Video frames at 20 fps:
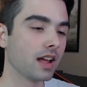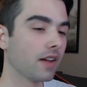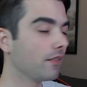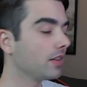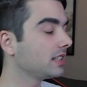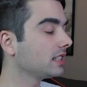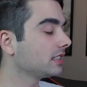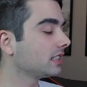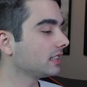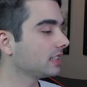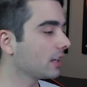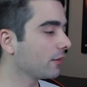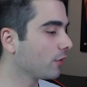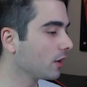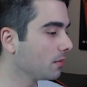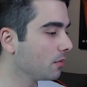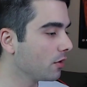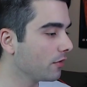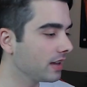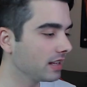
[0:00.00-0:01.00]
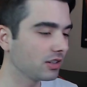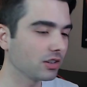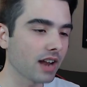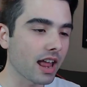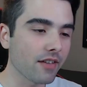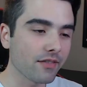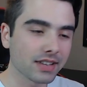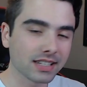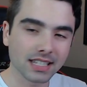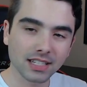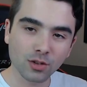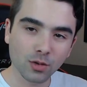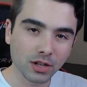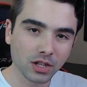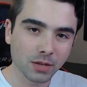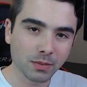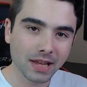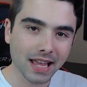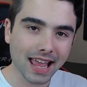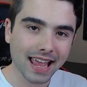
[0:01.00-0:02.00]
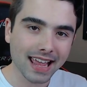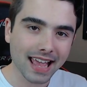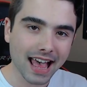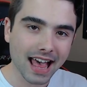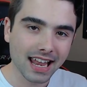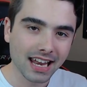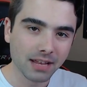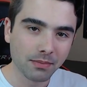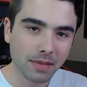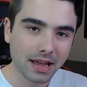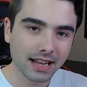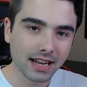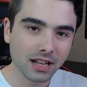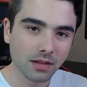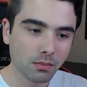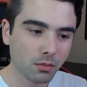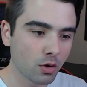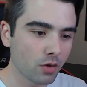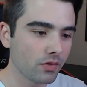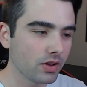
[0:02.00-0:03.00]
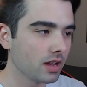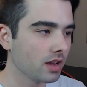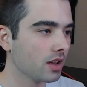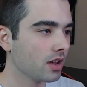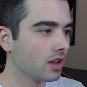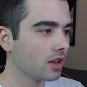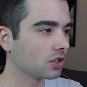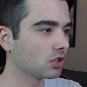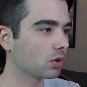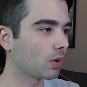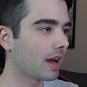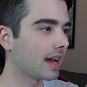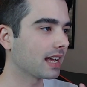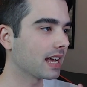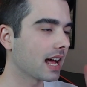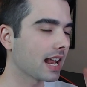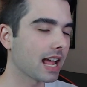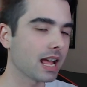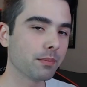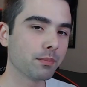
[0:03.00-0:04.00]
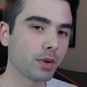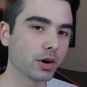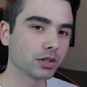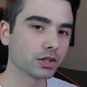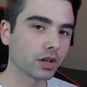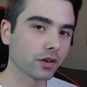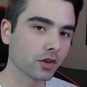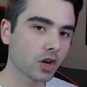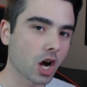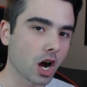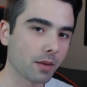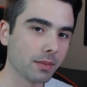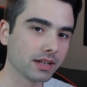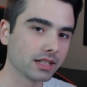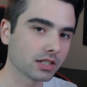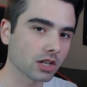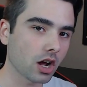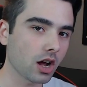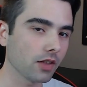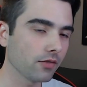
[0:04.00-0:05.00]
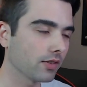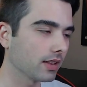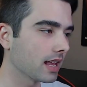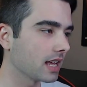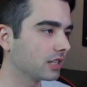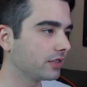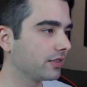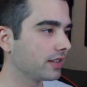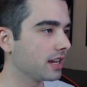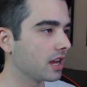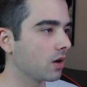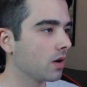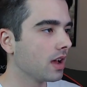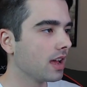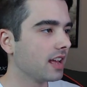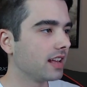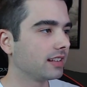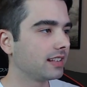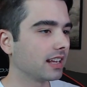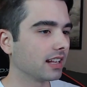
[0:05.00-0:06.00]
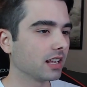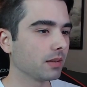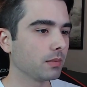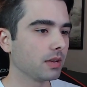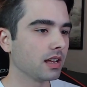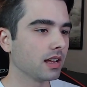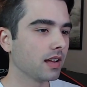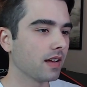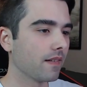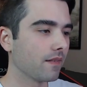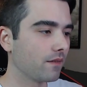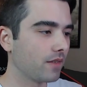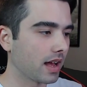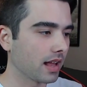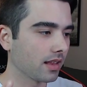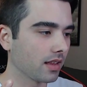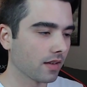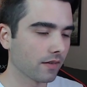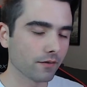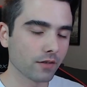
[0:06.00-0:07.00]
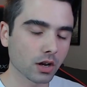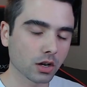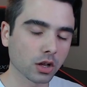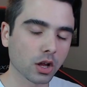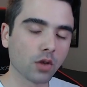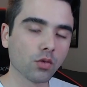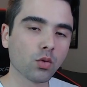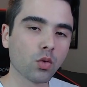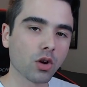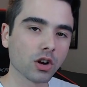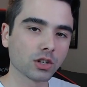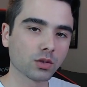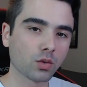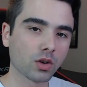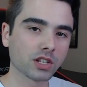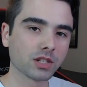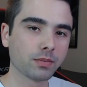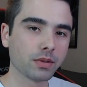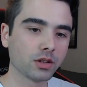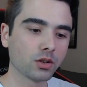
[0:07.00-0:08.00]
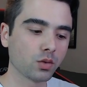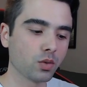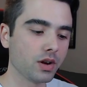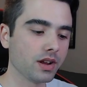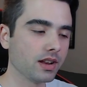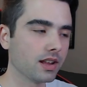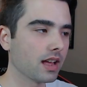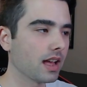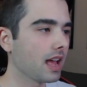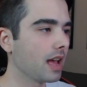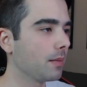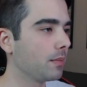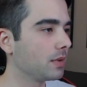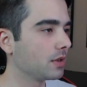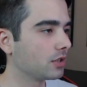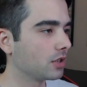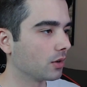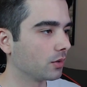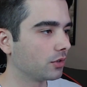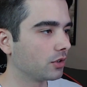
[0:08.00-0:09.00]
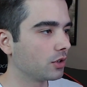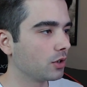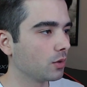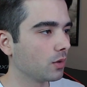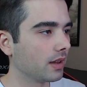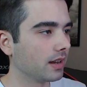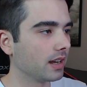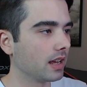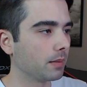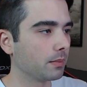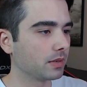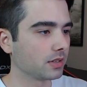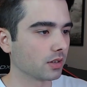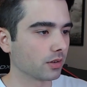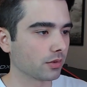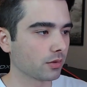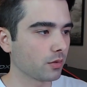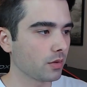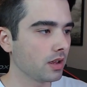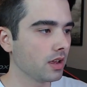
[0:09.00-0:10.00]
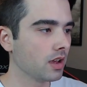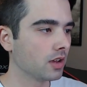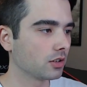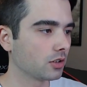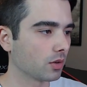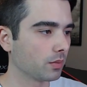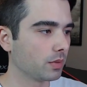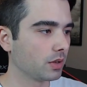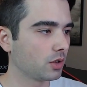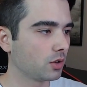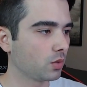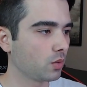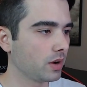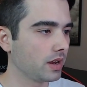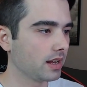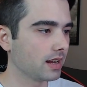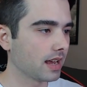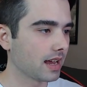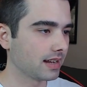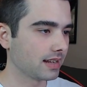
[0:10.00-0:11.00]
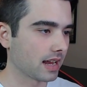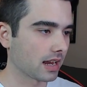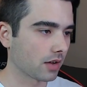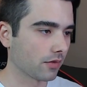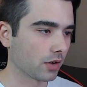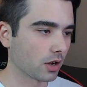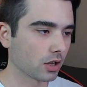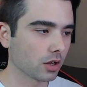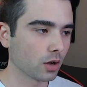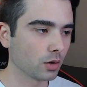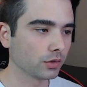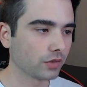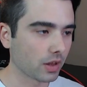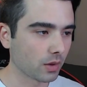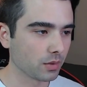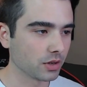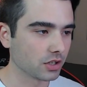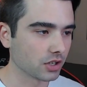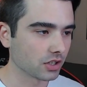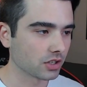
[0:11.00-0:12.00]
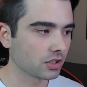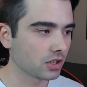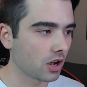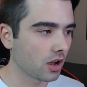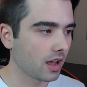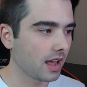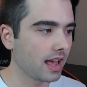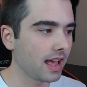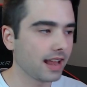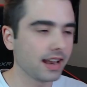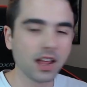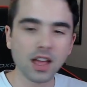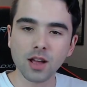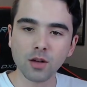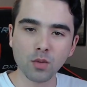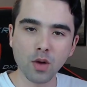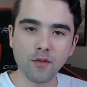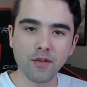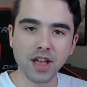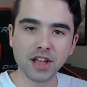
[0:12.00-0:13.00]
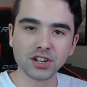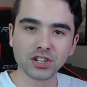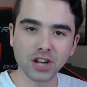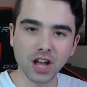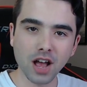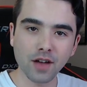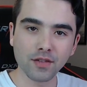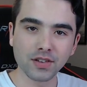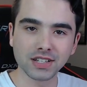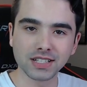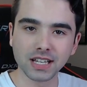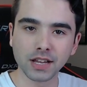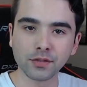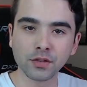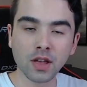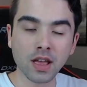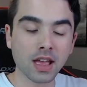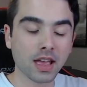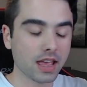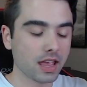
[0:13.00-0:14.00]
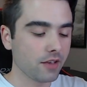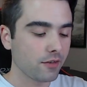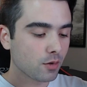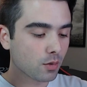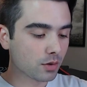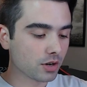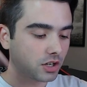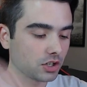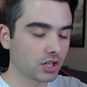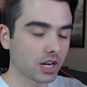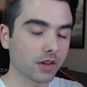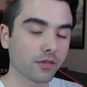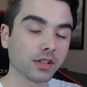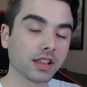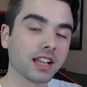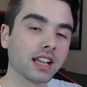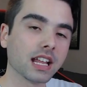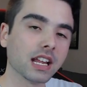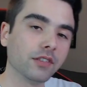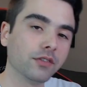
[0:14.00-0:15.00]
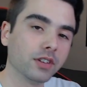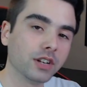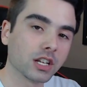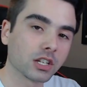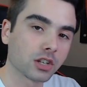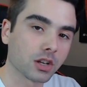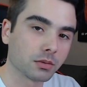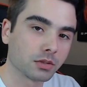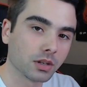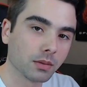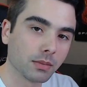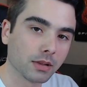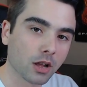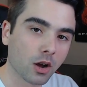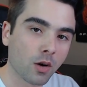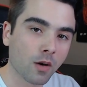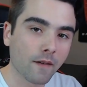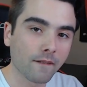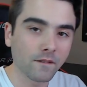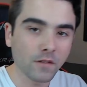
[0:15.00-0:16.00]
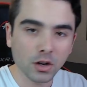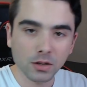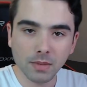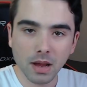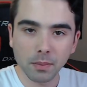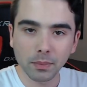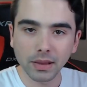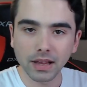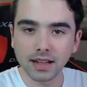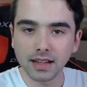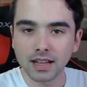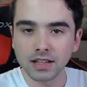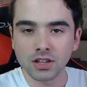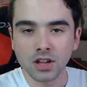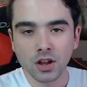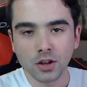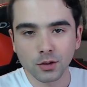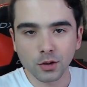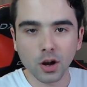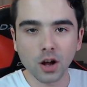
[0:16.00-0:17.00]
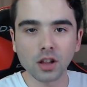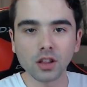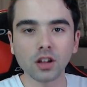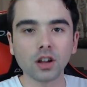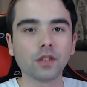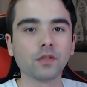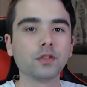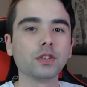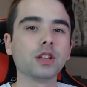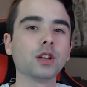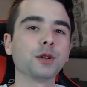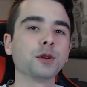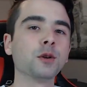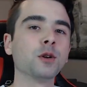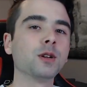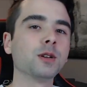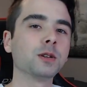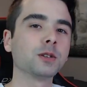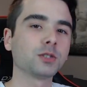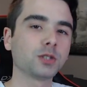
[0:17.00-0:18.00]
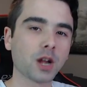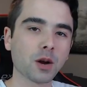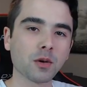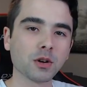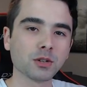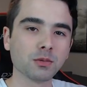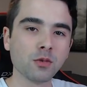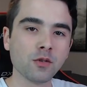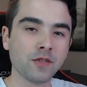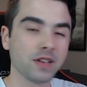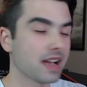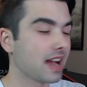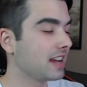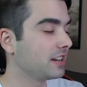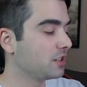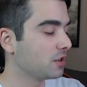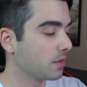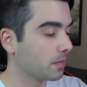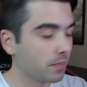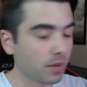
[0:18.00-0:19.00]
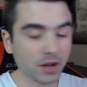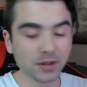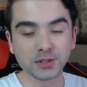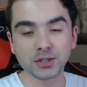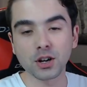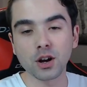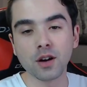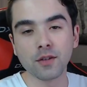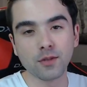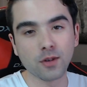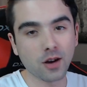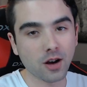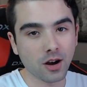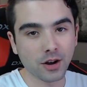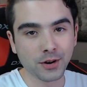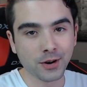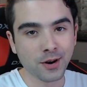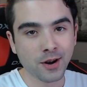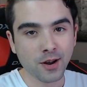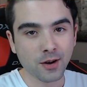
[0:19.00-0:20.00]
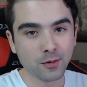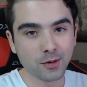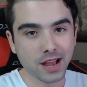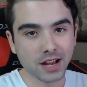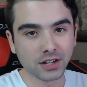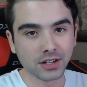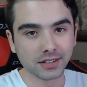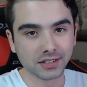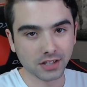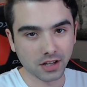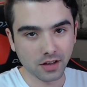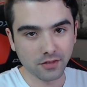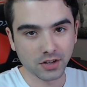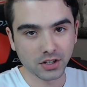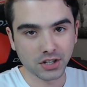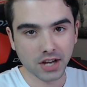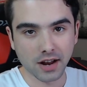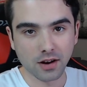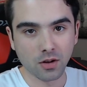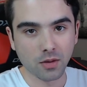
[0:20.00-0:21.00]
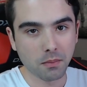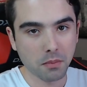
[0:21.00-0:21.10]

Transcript: This is a different movie today. This is going to be a animated movie. So I got a bunch of comments on the last video telling me that The Clone Wars was between episode 2 and episode 3. So between Attack of the Clones that we just saw and Revenge of the Sith. If you want to check the link in the description below, there's my playlist to all of the other Star Wars movie. I do a bunch of other reactions on this channel.